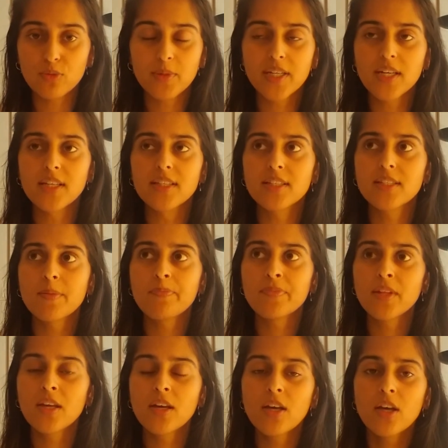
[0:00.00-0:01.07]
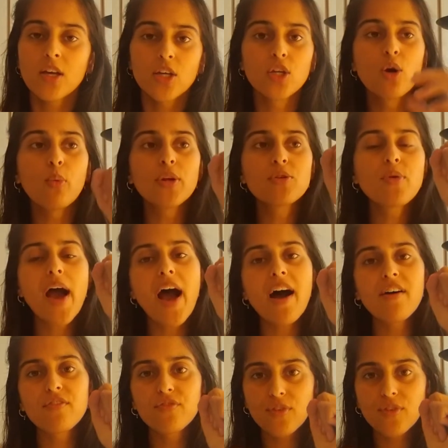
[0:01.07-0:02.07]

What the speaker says: Because, when you have